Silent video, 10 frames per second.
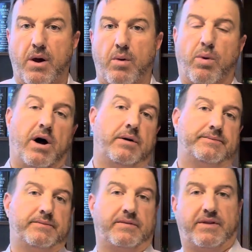Well,
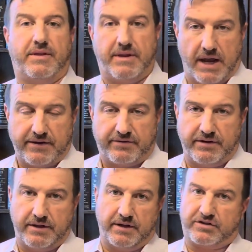the
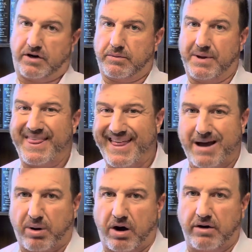SC, let's start with
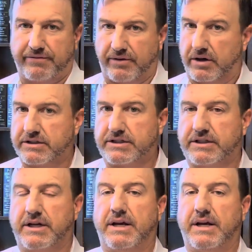that part first.